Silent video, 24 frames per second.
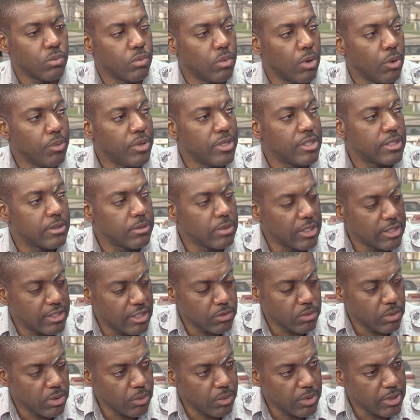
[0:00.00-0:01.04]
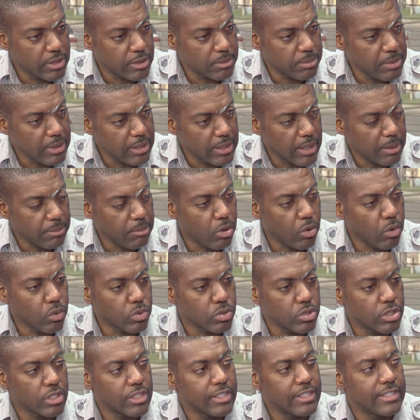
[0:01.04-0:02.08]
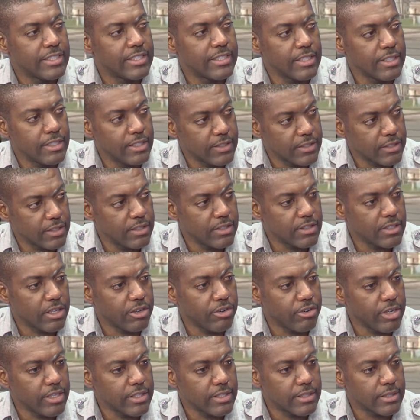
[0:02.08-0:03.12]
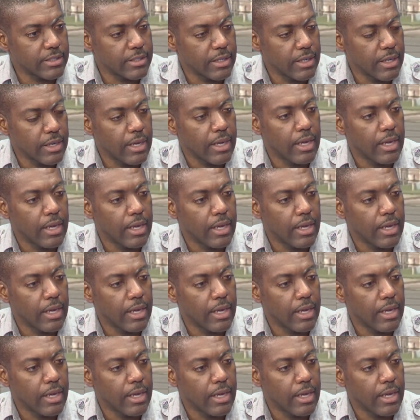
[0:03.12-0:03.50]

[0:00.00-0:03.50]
this is where we speak about citizens' arrest,